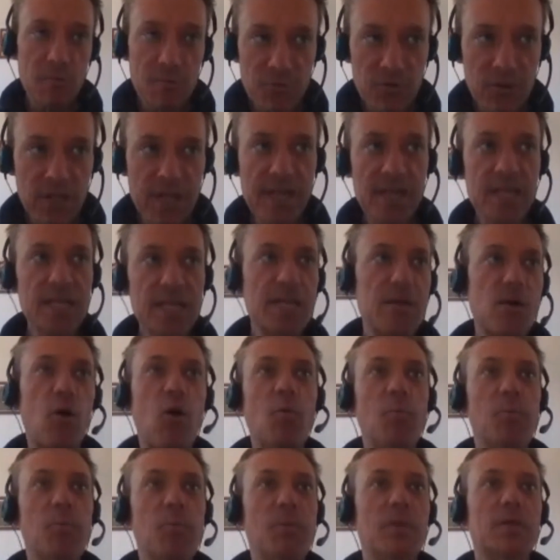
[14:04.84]
completely
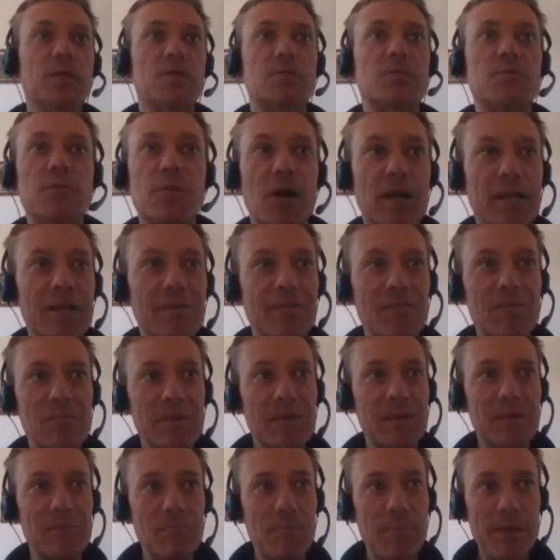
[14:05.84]
hopeless. You will not even
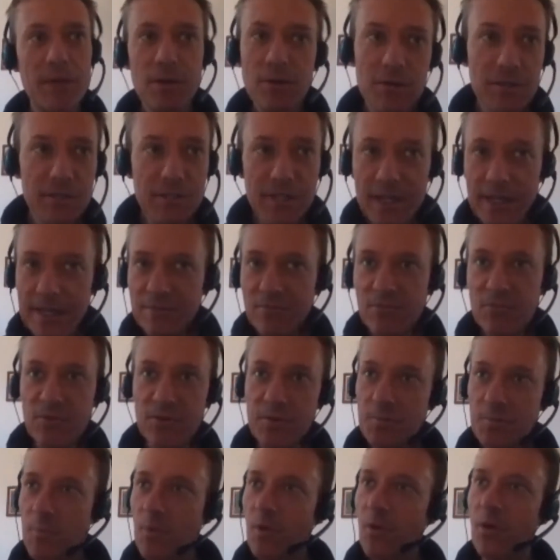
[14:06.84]
be a milk
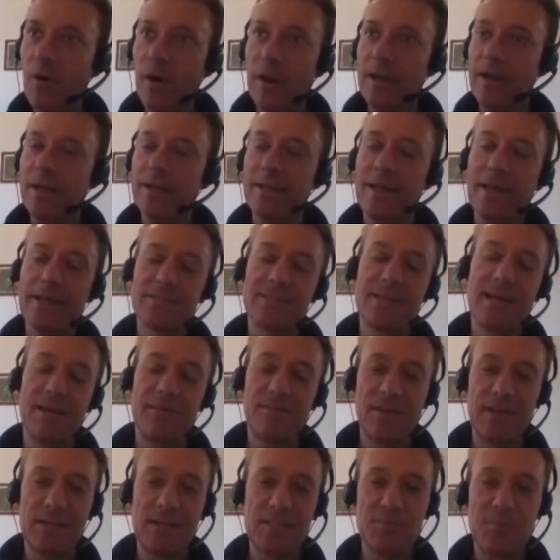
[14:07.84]
delivery boy. And that's
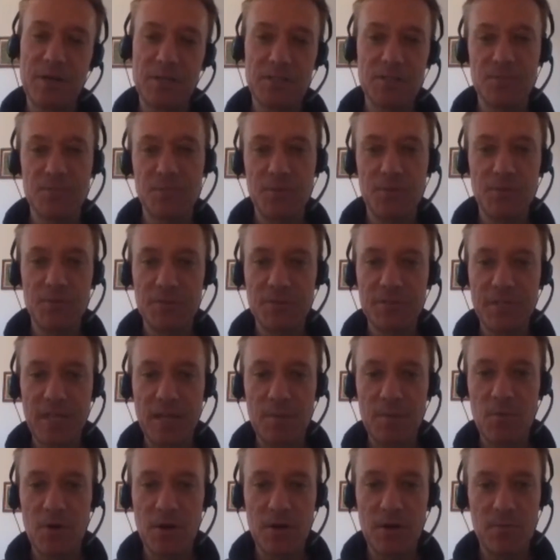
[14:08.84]
kind of an expression we use in
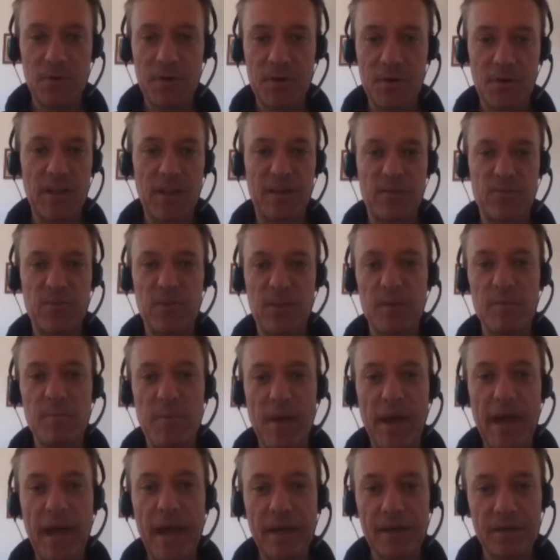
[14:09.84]
Denmark when you're like
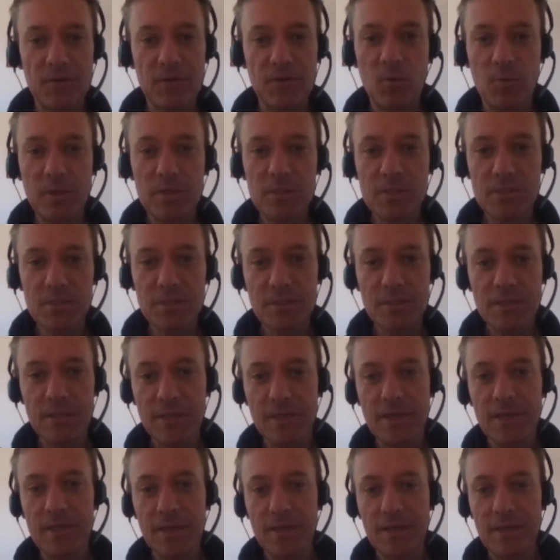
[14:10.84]
really bad and hopeless,
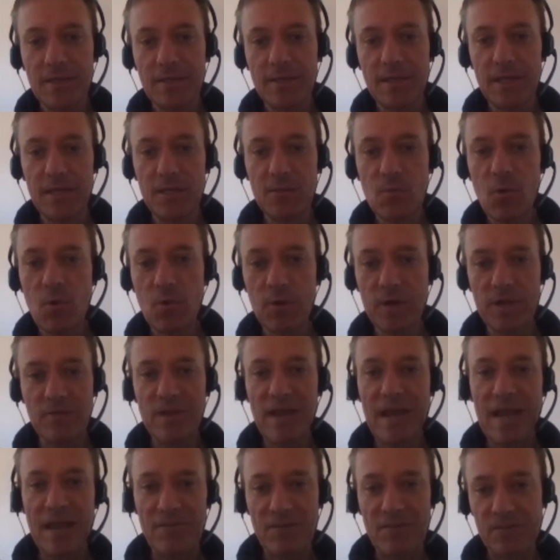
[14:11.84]
that you won't
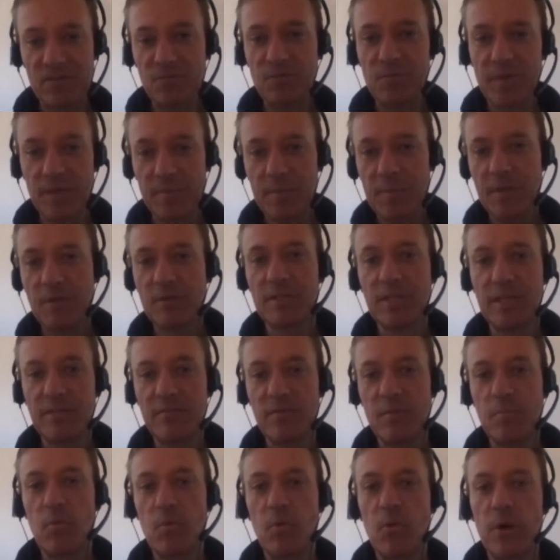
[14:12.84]
even have it to be a milk
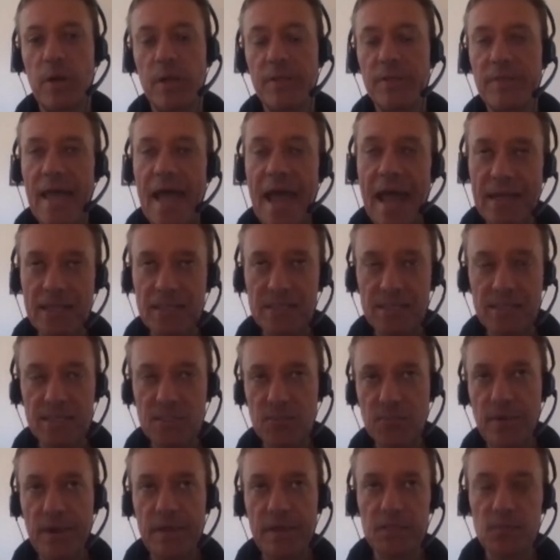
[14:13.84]
delivery boy. That
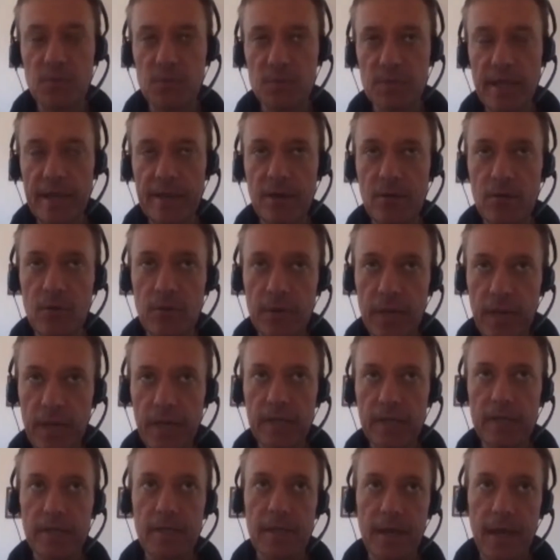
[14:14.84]
situation was like,
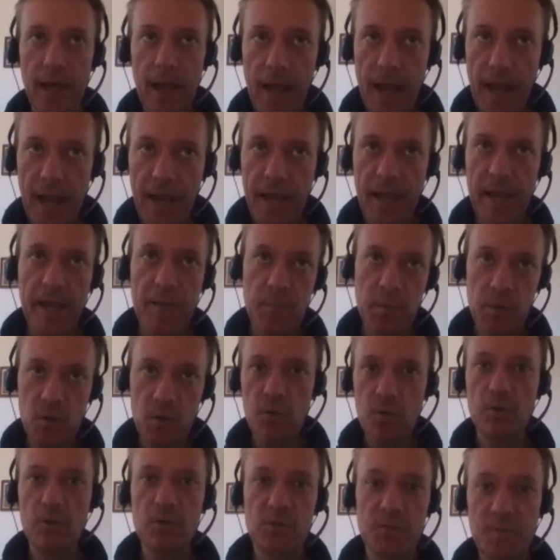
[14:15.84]
okay, I am
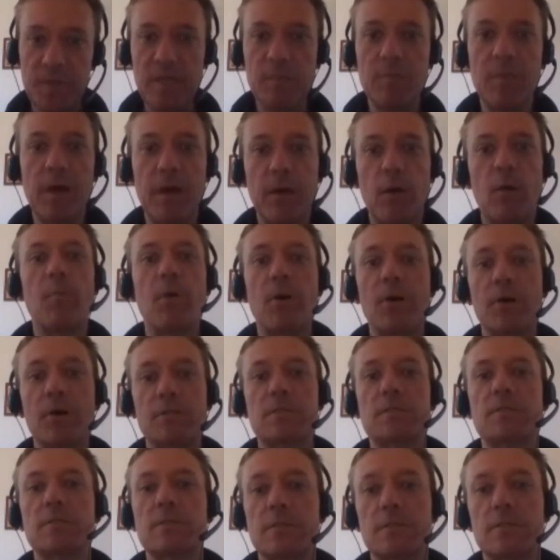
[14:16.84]
going to be my own
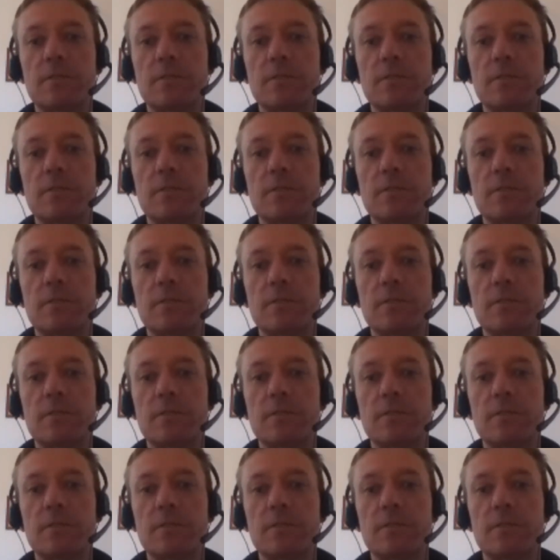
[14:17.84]
boss.